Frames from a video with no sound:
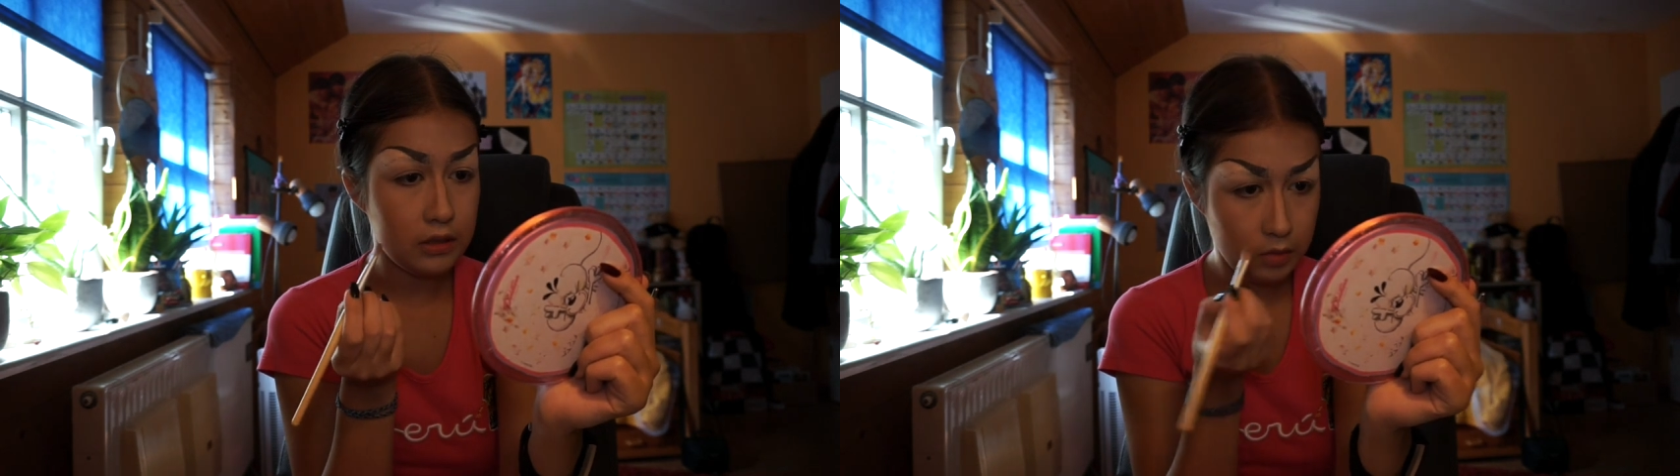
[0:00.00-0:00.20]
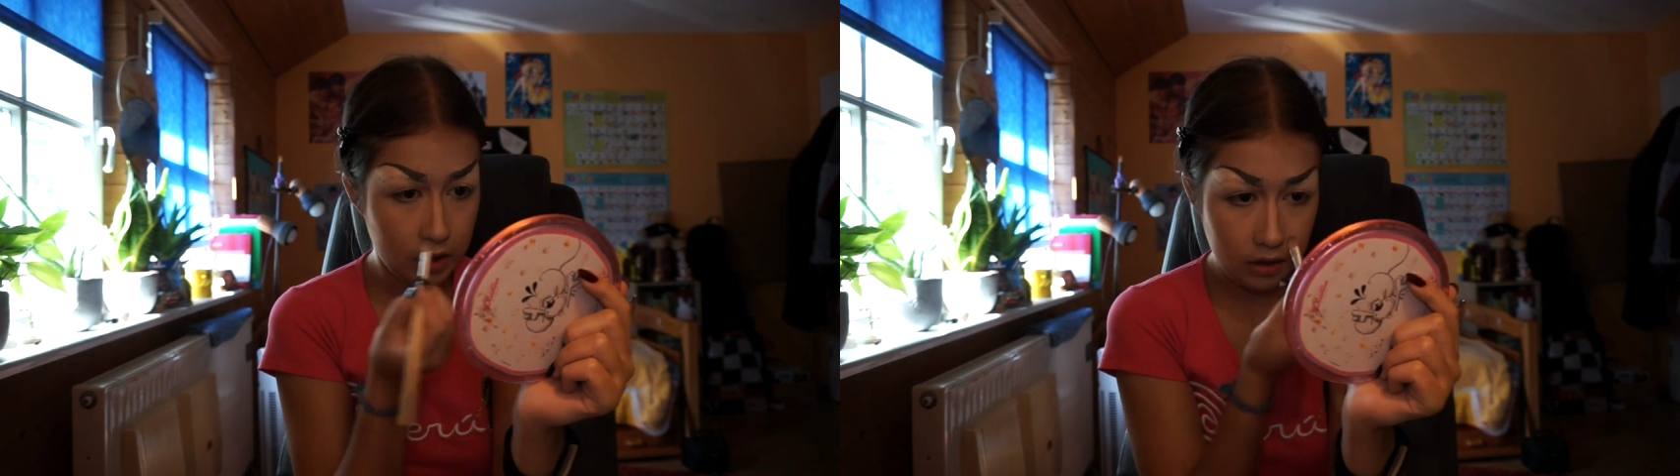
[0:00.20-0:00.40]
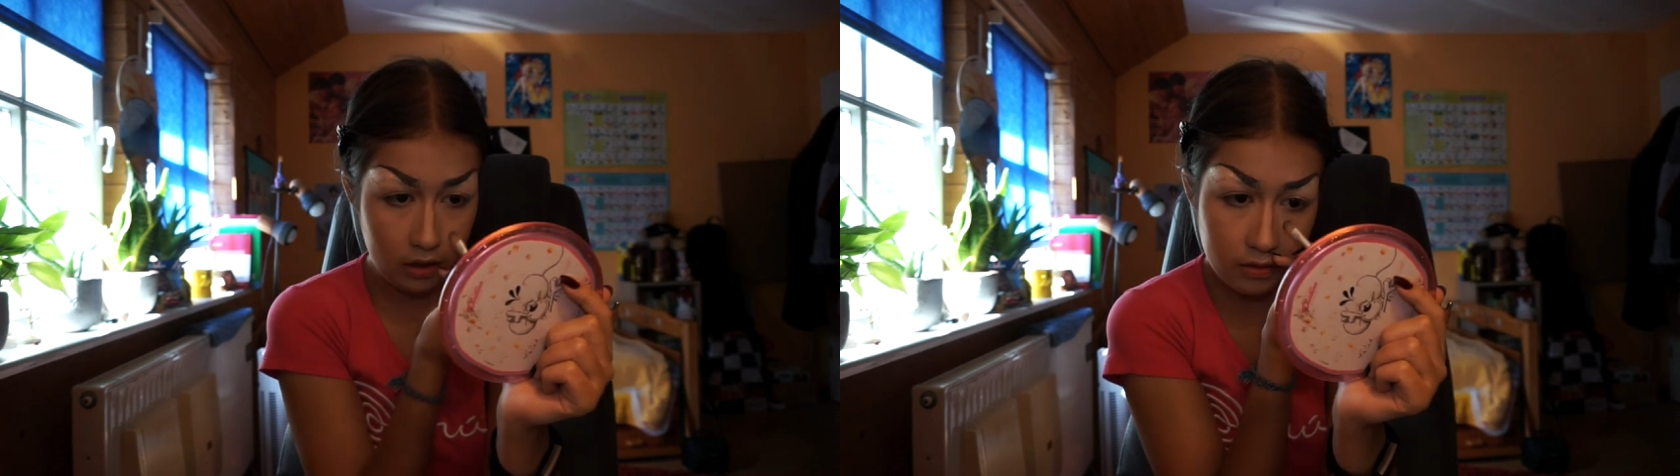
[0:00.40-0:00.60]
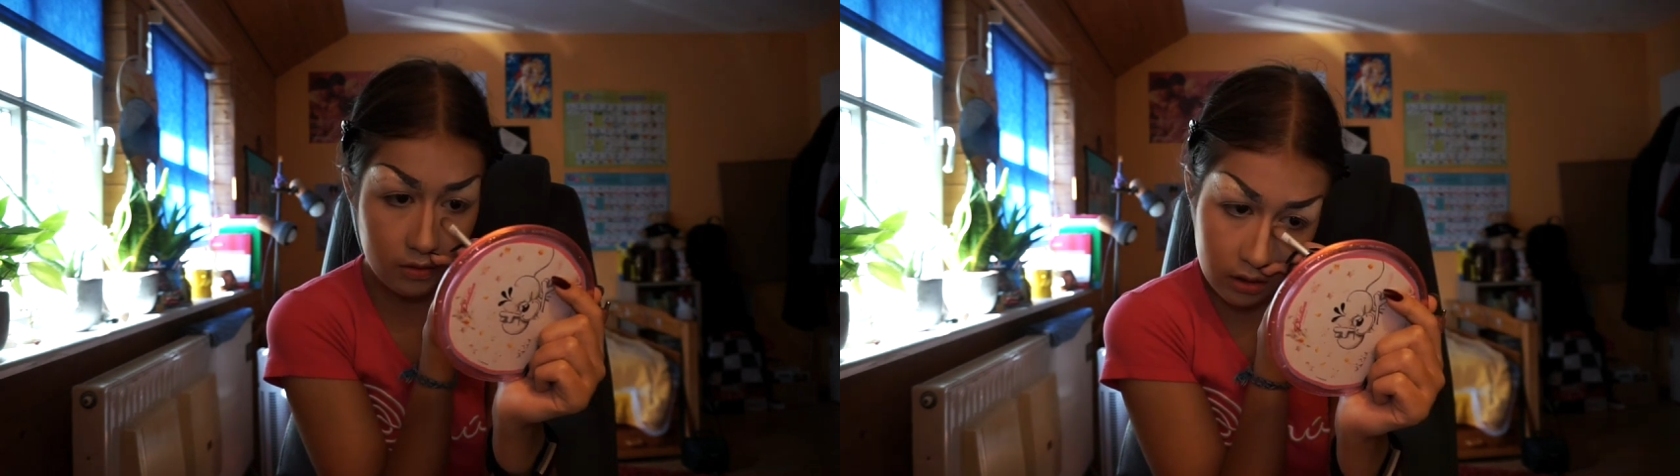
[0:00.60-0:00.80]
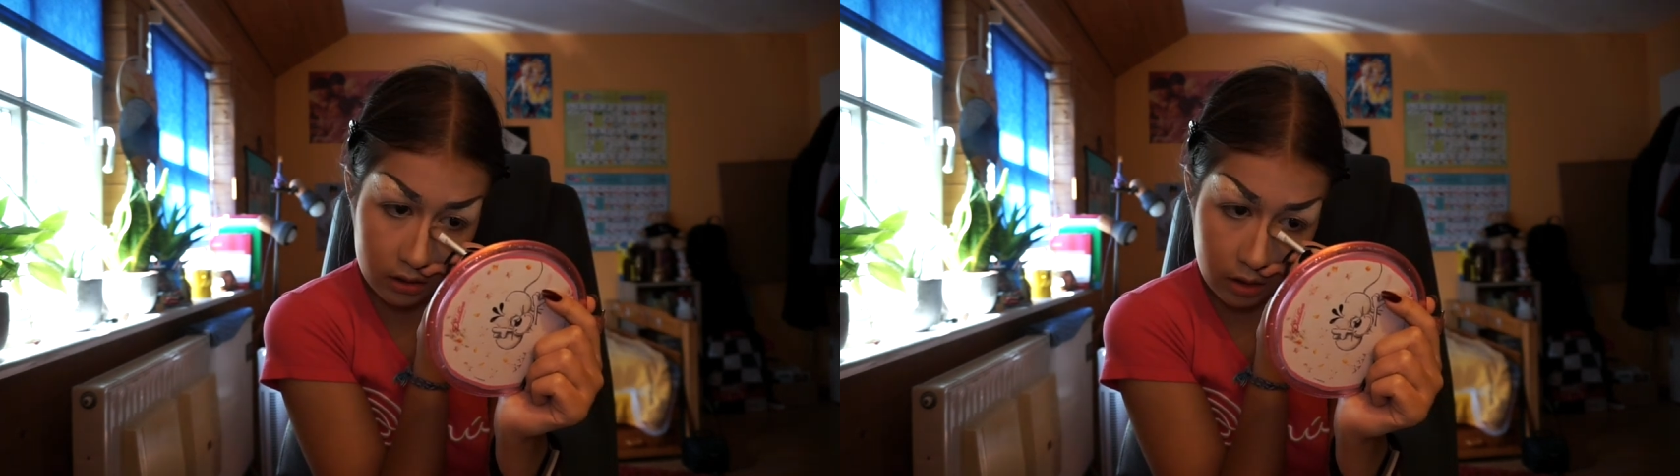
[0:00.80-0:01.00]
in my
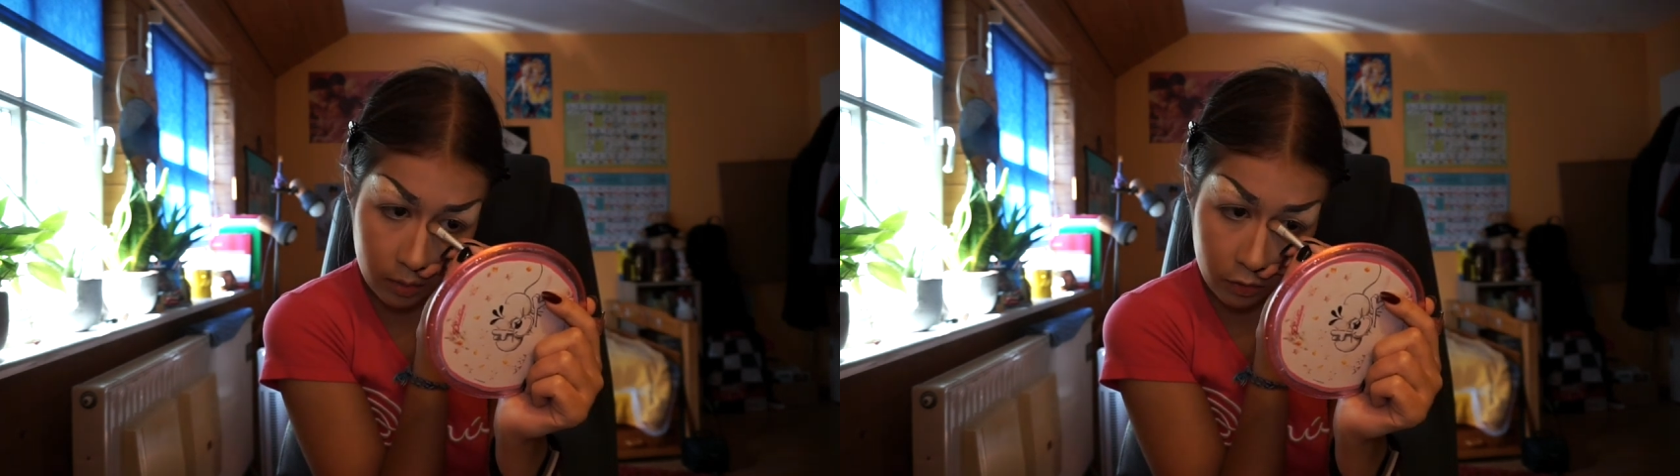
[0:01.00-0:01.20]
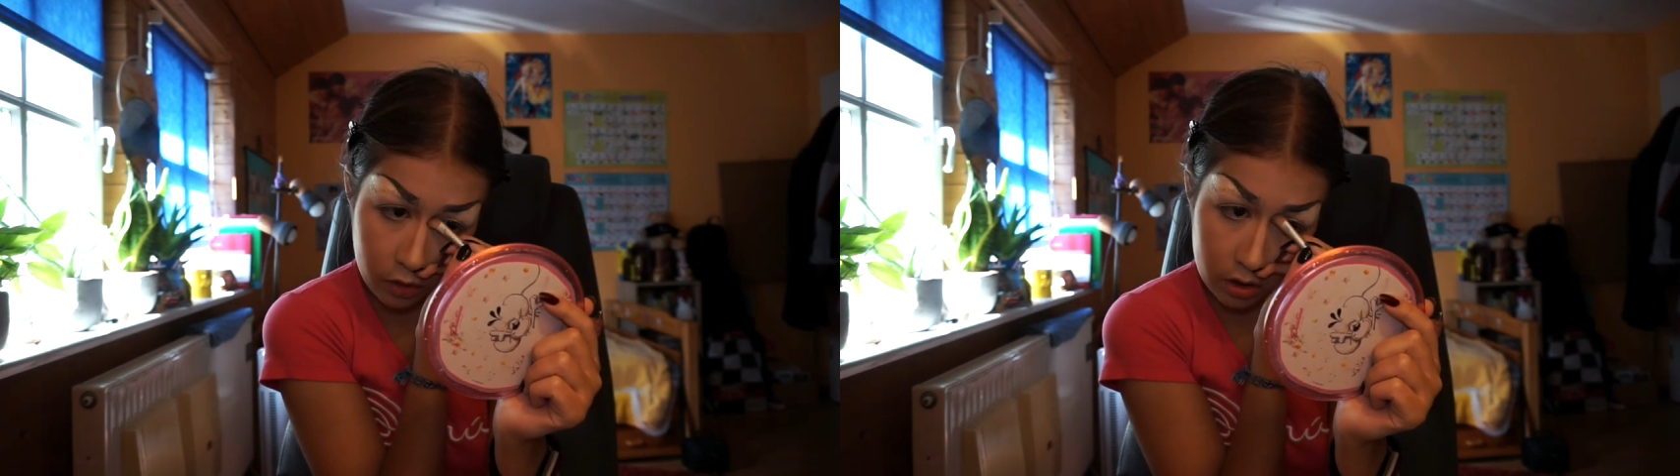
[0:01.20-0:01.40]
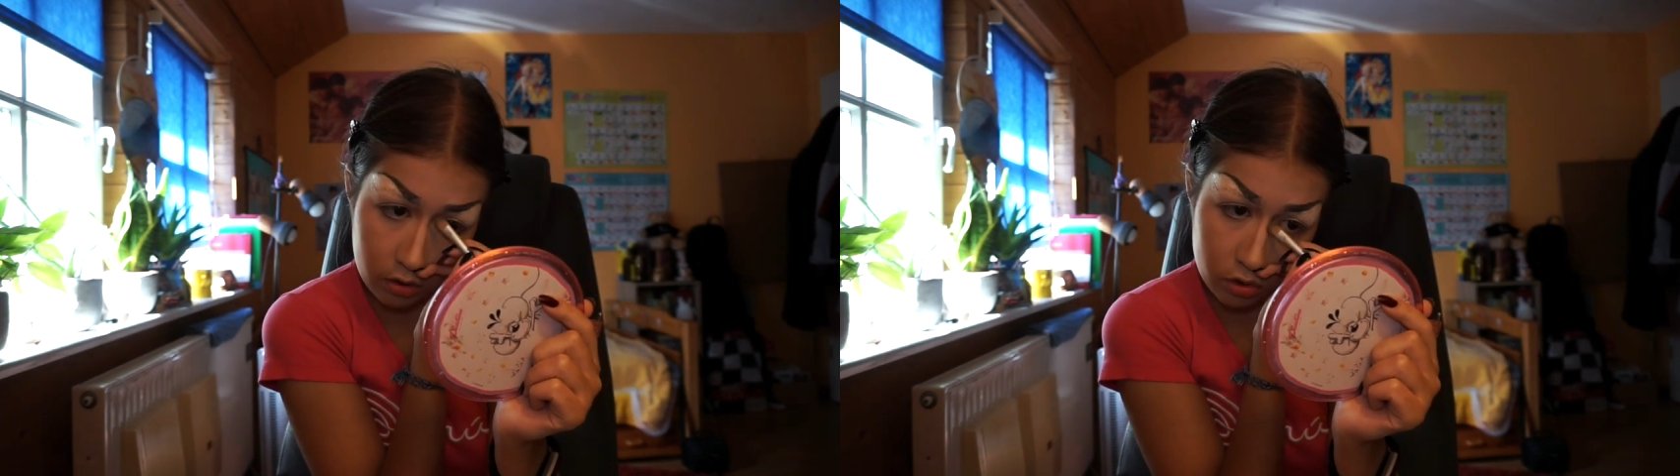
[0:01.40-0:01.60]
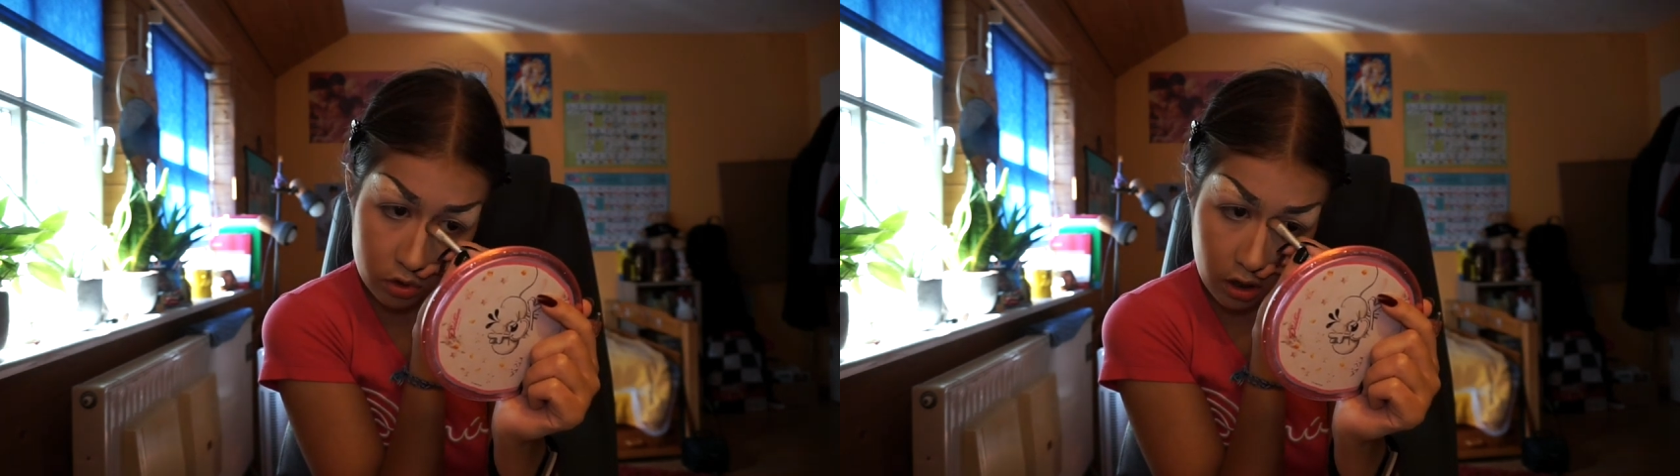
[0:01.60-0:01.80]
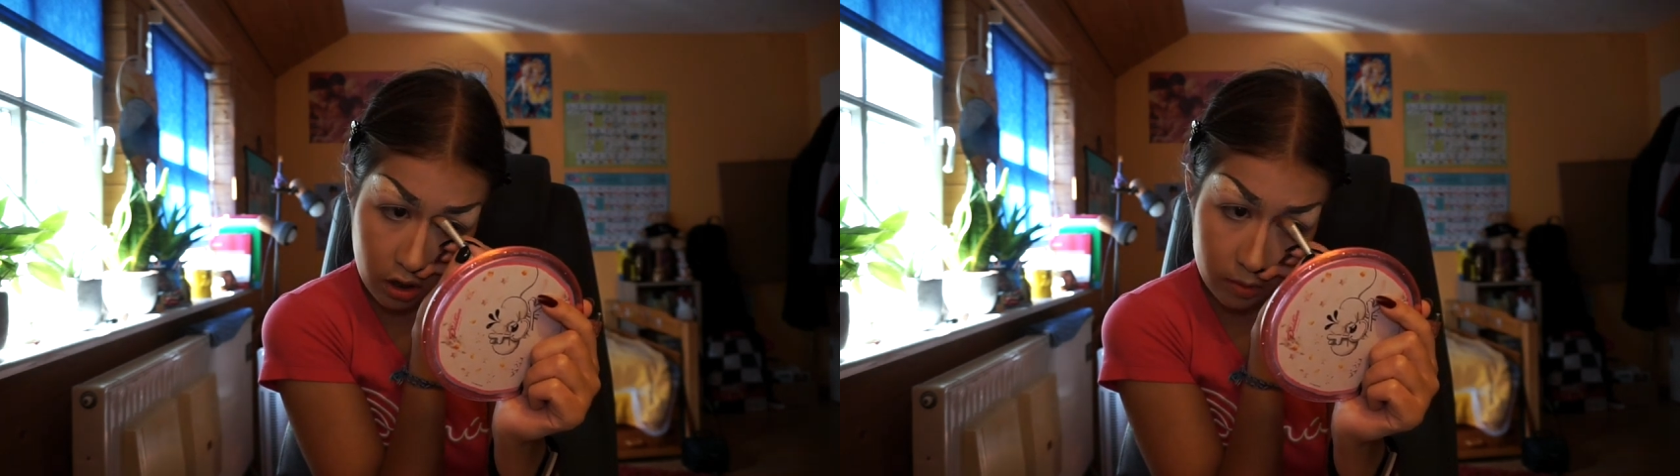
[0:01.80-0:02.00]
life, except for a nose
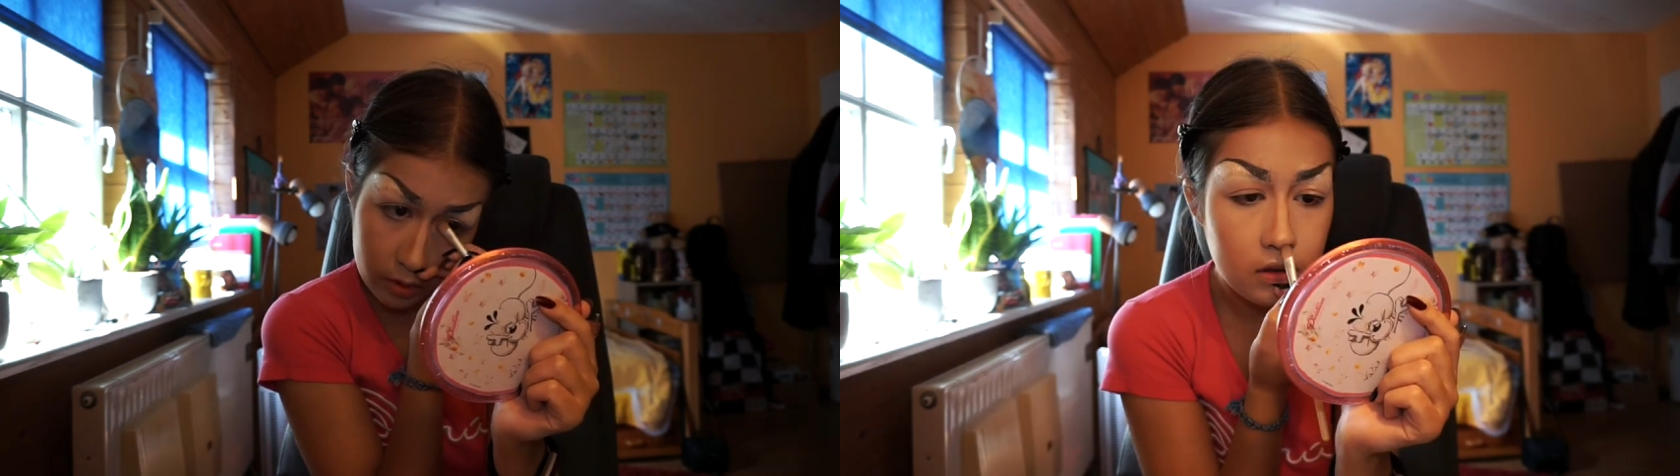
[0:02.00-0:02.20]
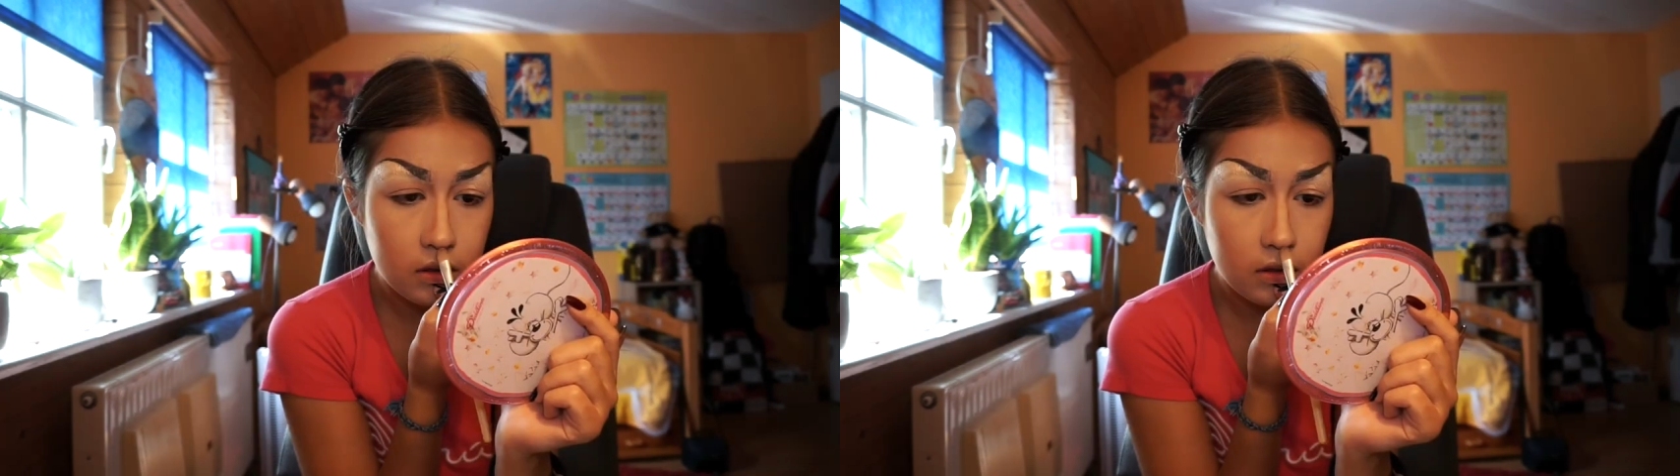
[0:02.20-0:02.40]
job.